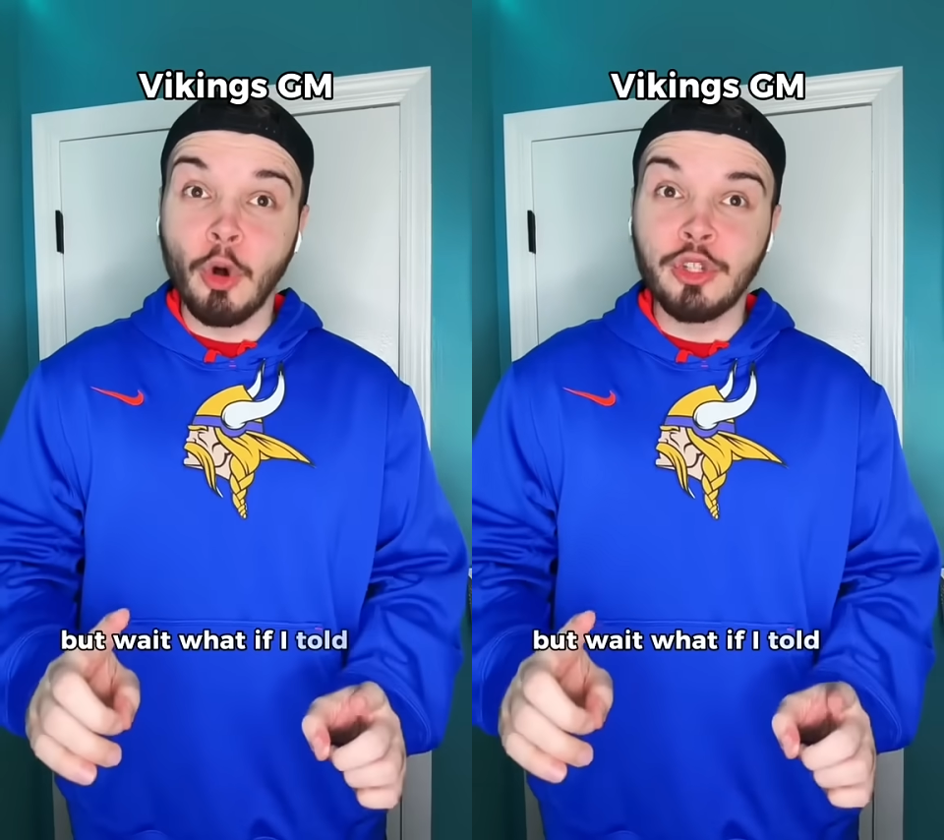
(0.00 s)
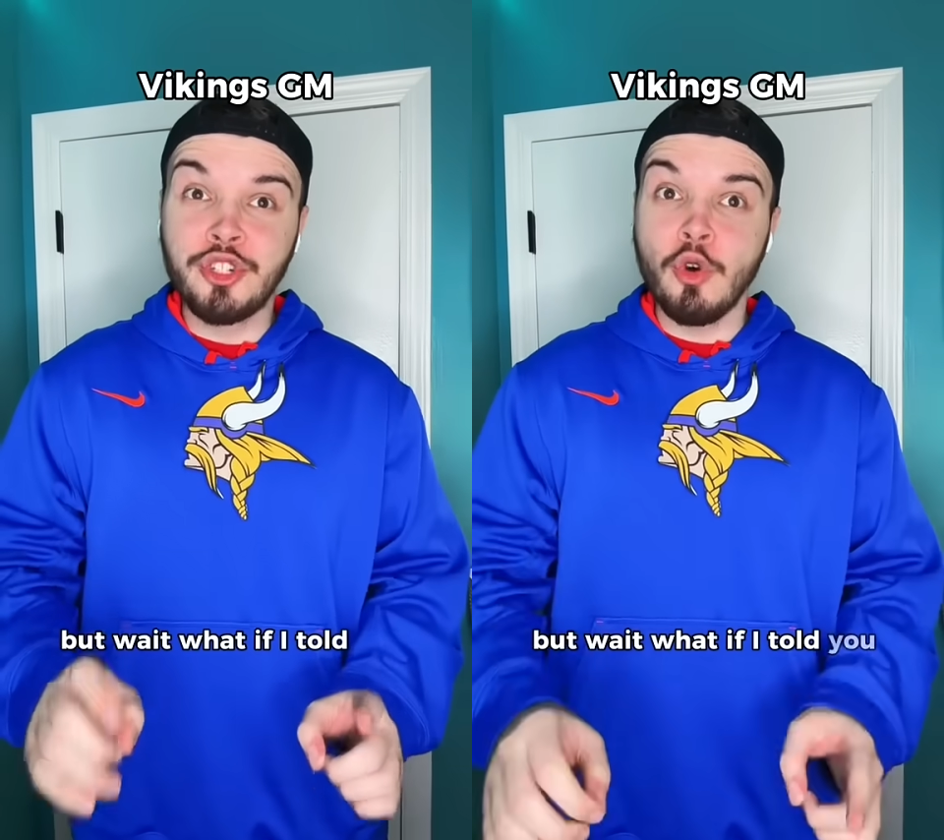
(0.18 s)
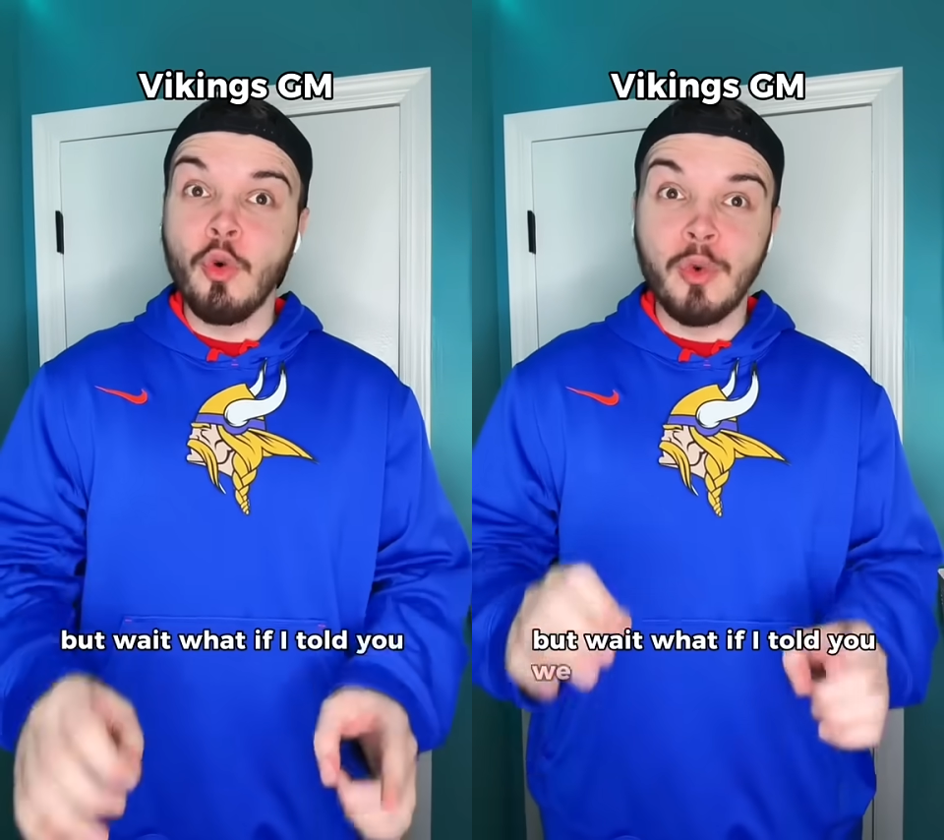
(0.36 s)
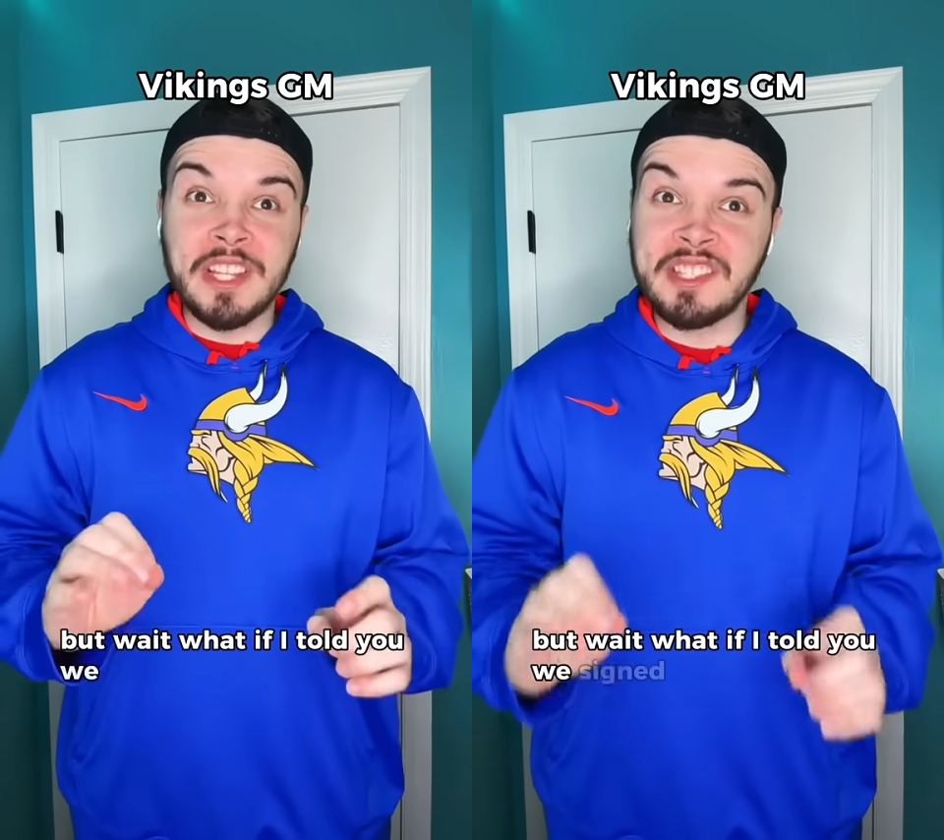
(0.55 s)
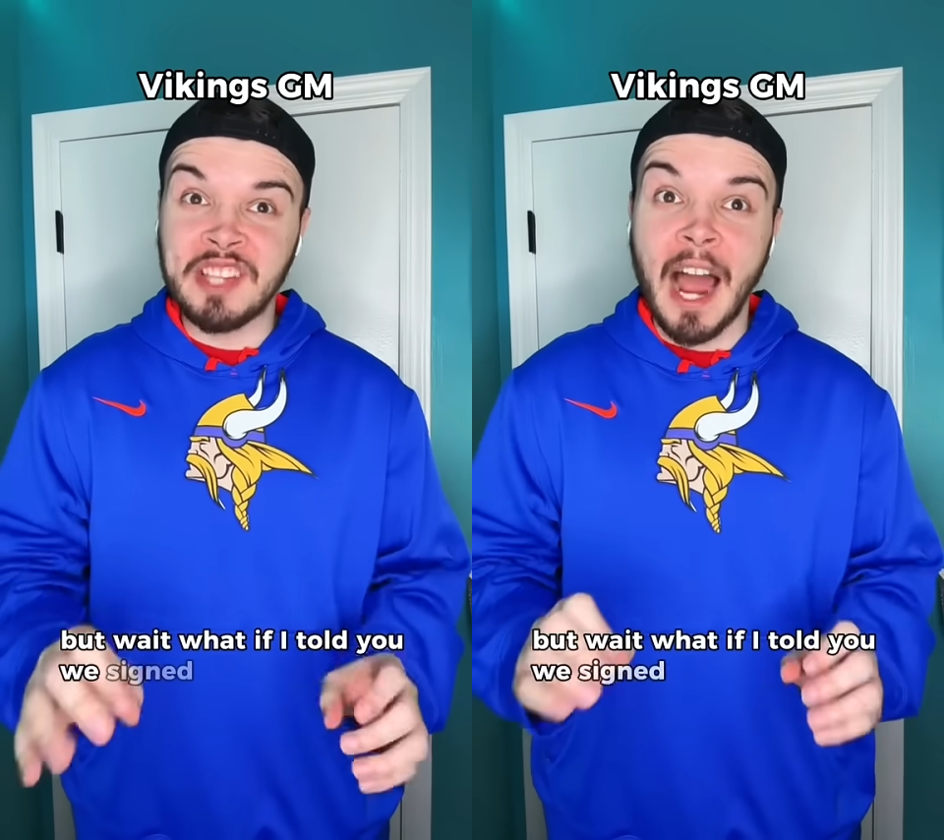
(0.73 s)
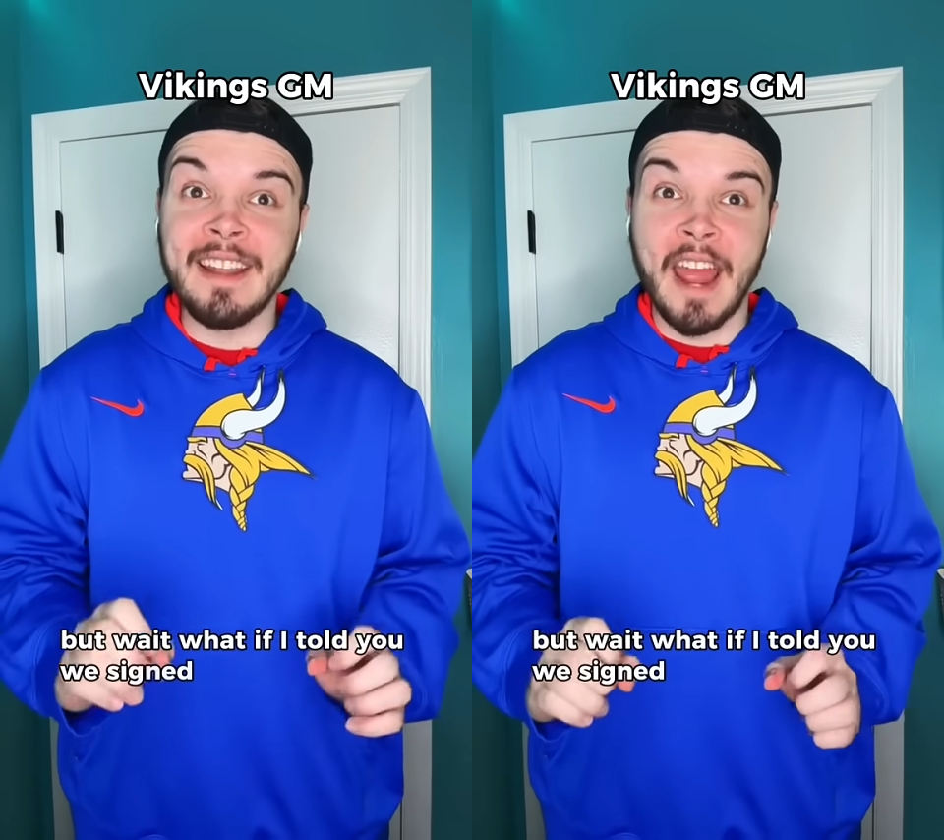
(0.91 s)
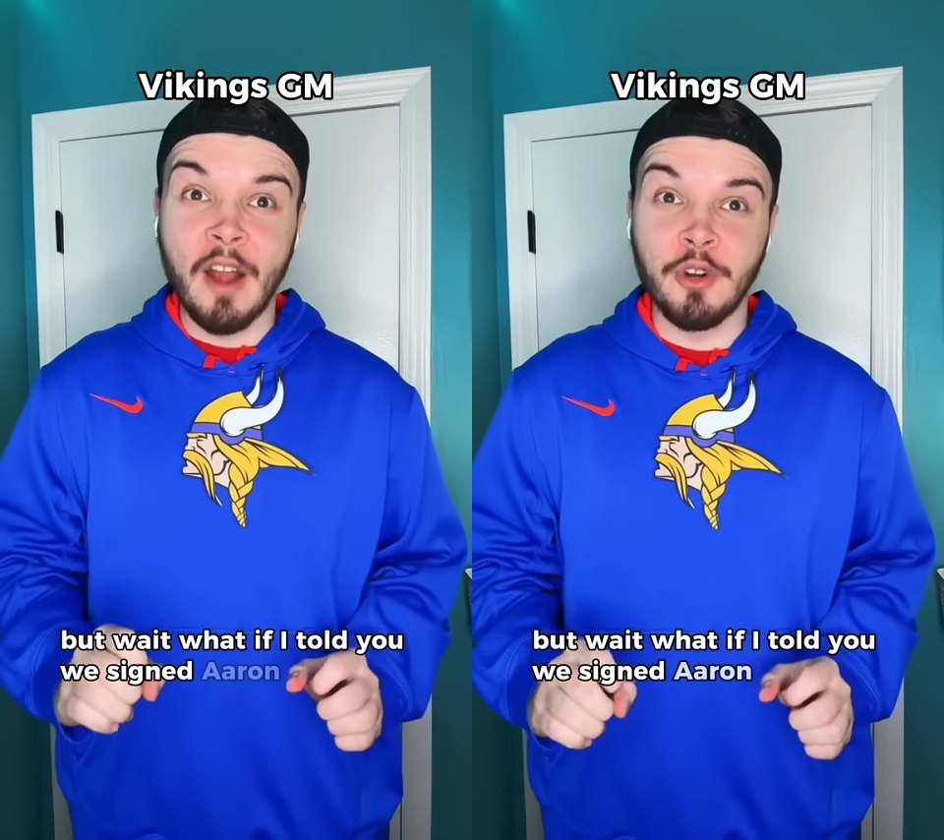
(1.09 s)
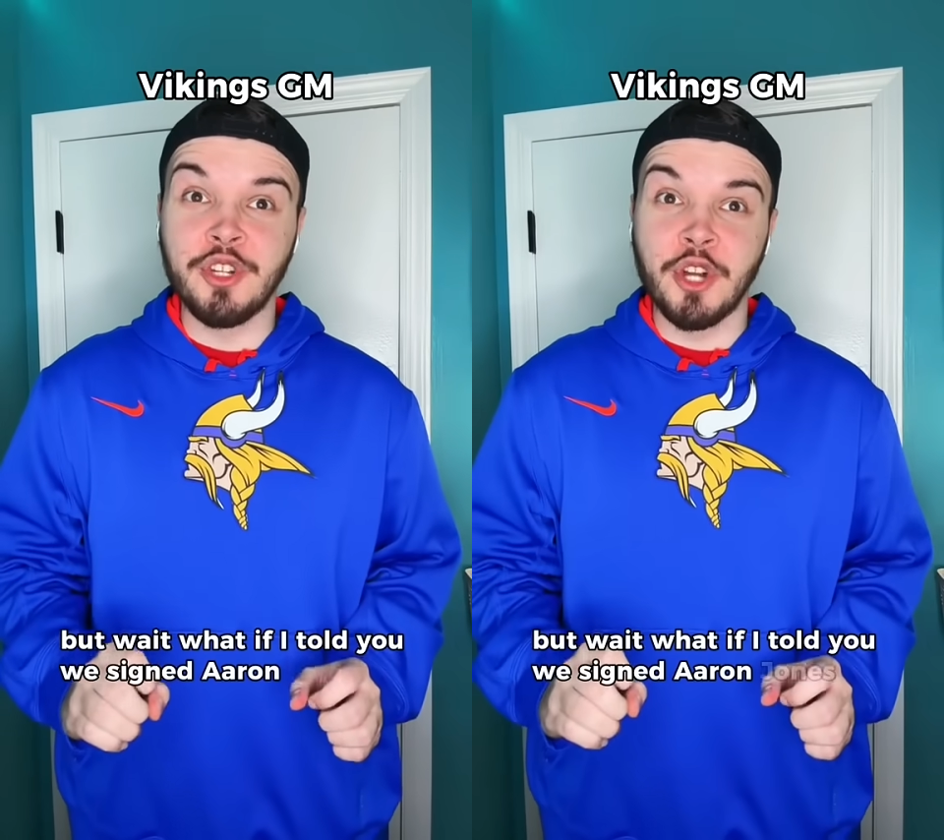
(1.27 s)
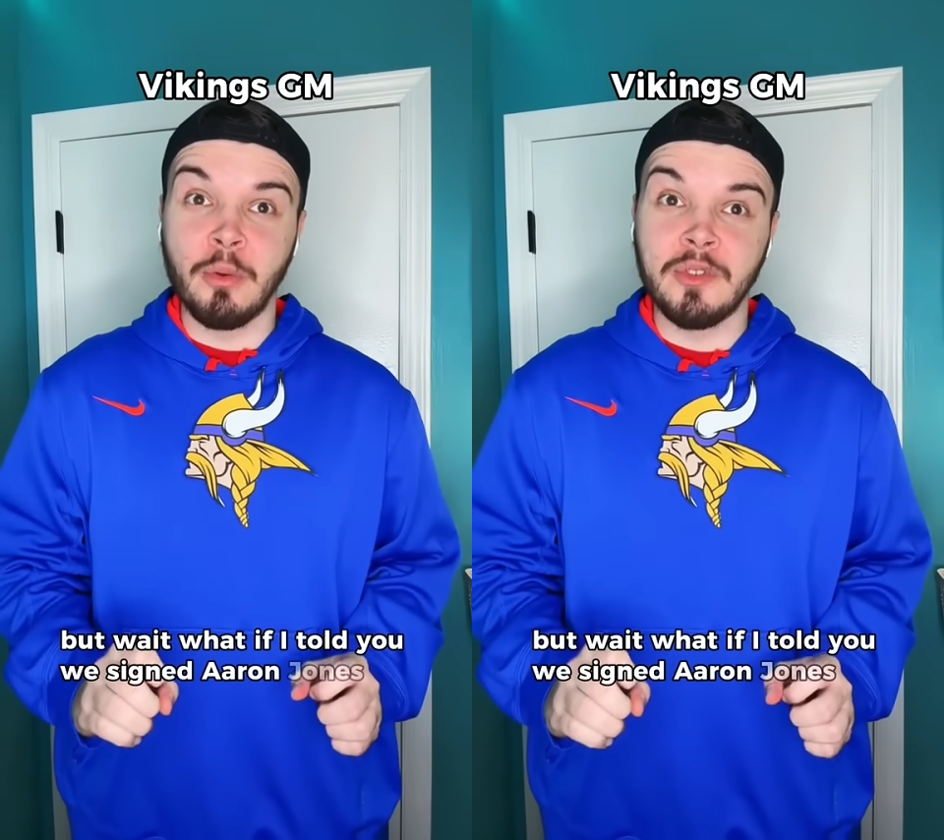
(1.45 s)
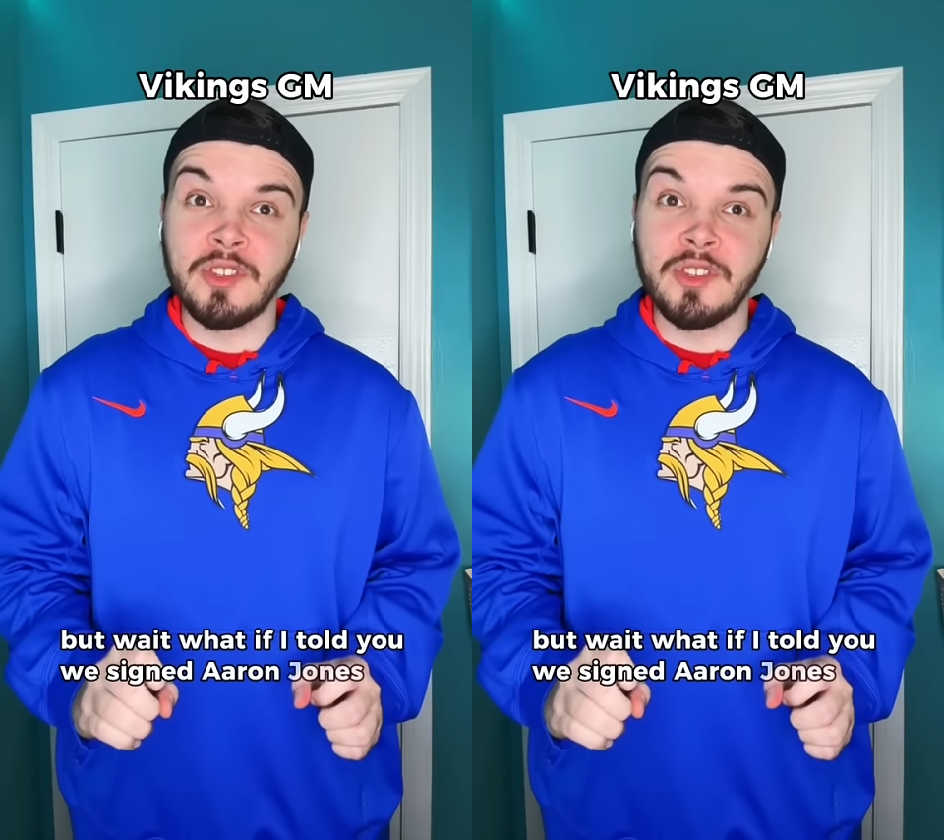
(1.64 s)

you we signed Aaron Jones?